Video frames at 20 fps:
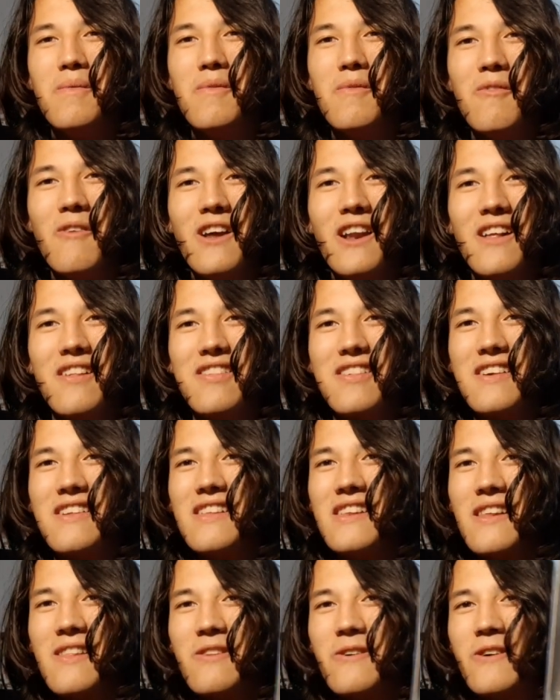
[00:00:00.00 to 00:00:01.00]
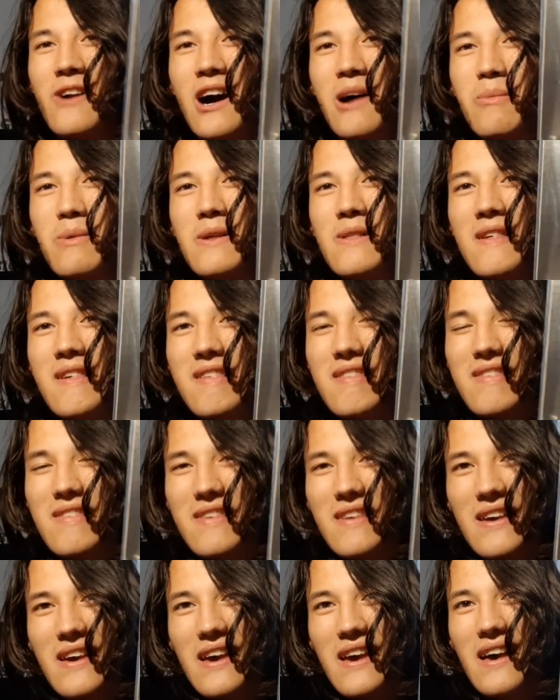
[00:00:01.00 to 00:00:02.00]
when I'll see another copy of this,
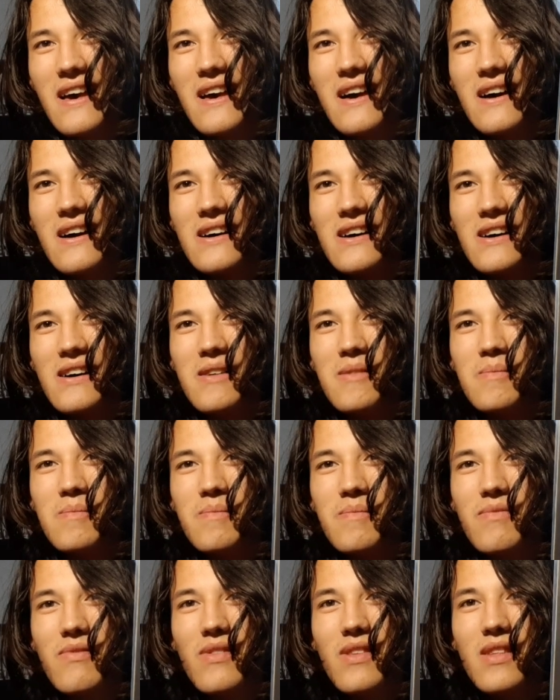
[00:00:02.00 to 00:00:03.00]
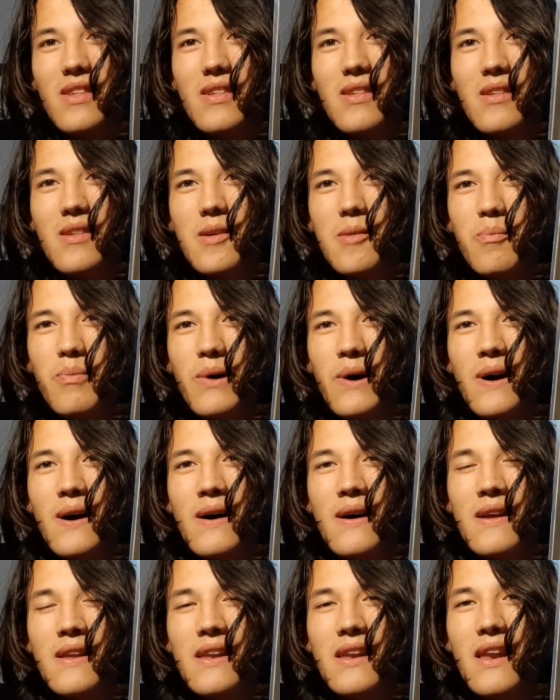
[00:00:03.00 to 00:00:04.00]

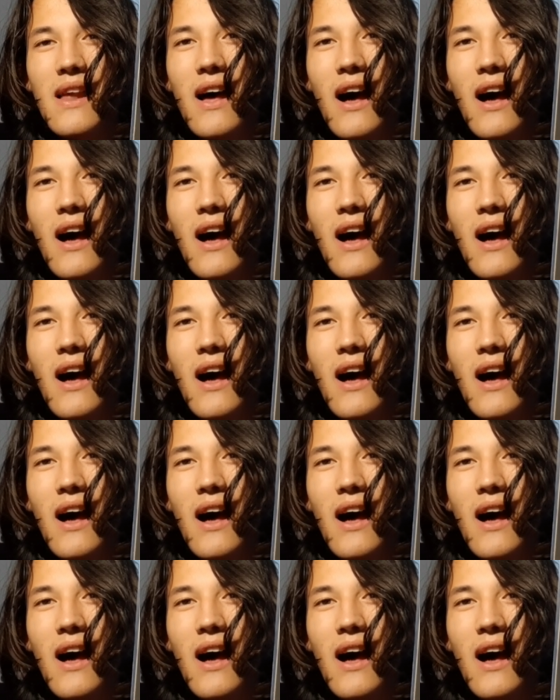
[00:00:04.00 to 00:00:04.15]
but